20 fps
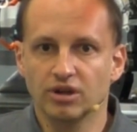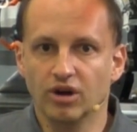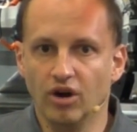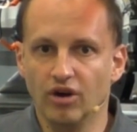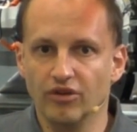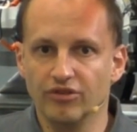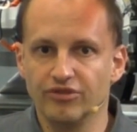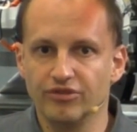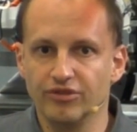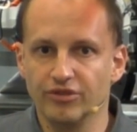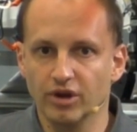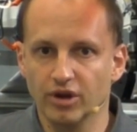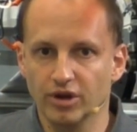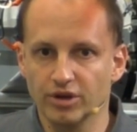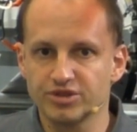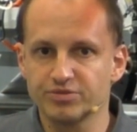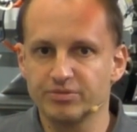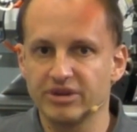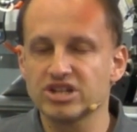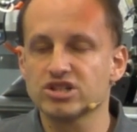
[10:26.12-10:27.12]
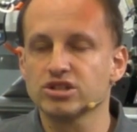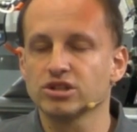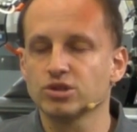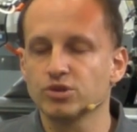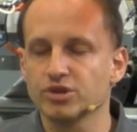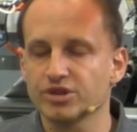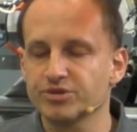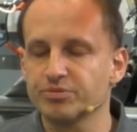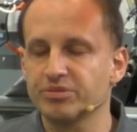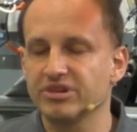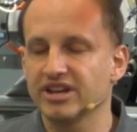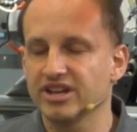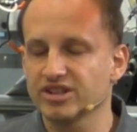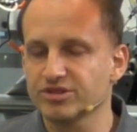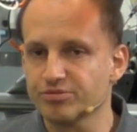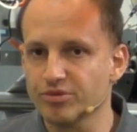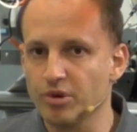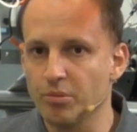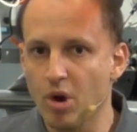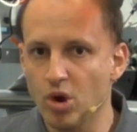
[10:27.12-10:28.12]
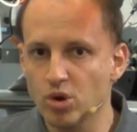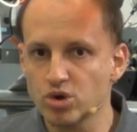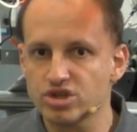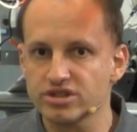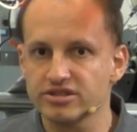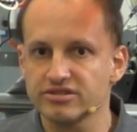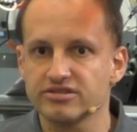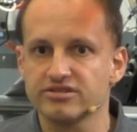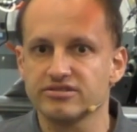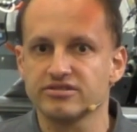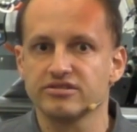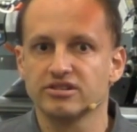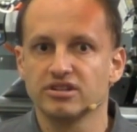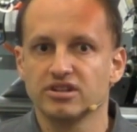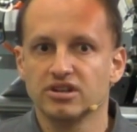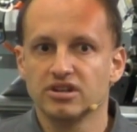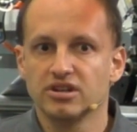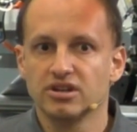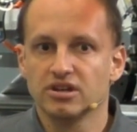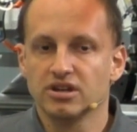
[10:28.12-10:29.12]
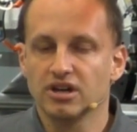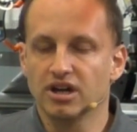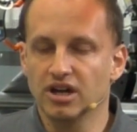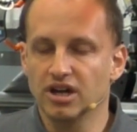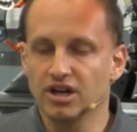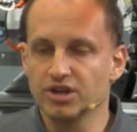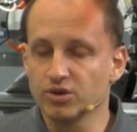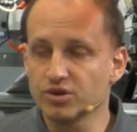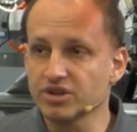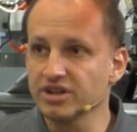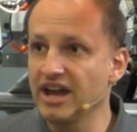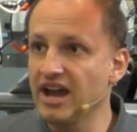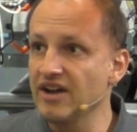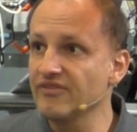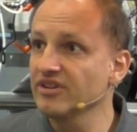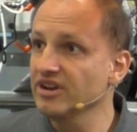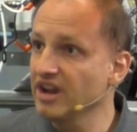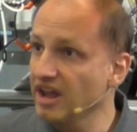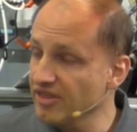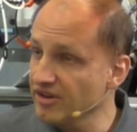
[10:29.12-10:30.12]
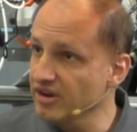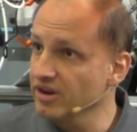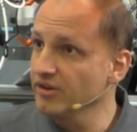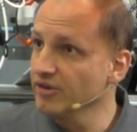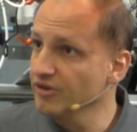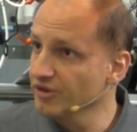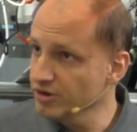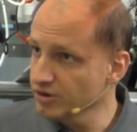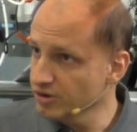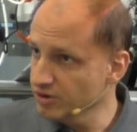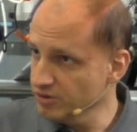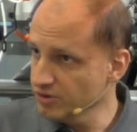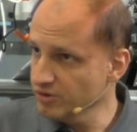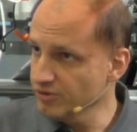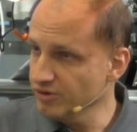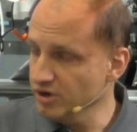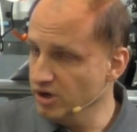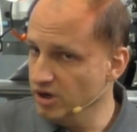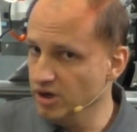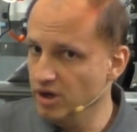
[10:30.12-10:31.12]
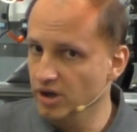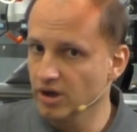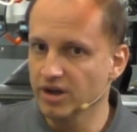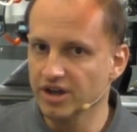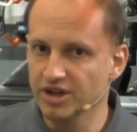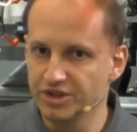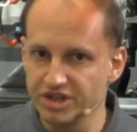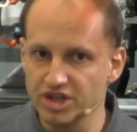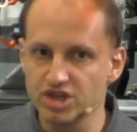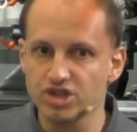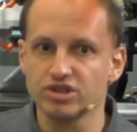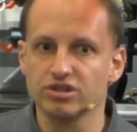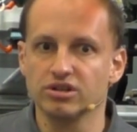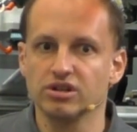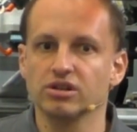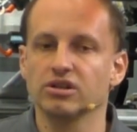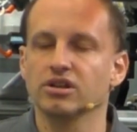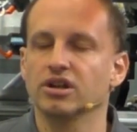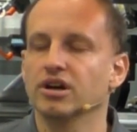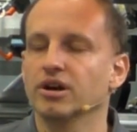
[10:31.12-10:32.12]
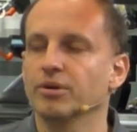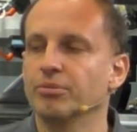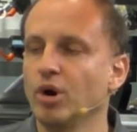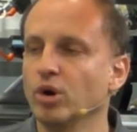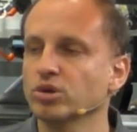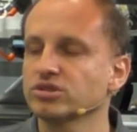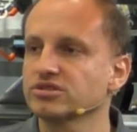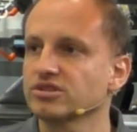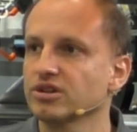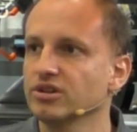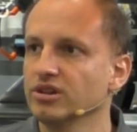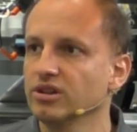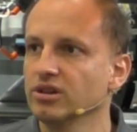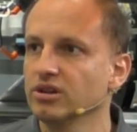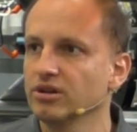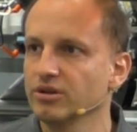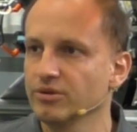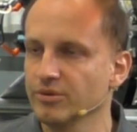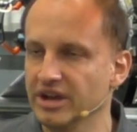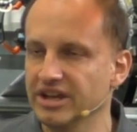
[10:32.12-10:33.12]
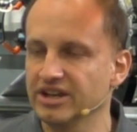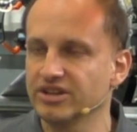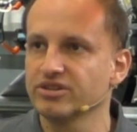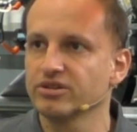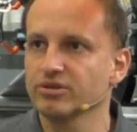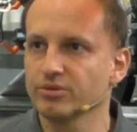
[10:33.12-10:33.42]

of special USPS promotions, you can have another uh, additional uh, postal rate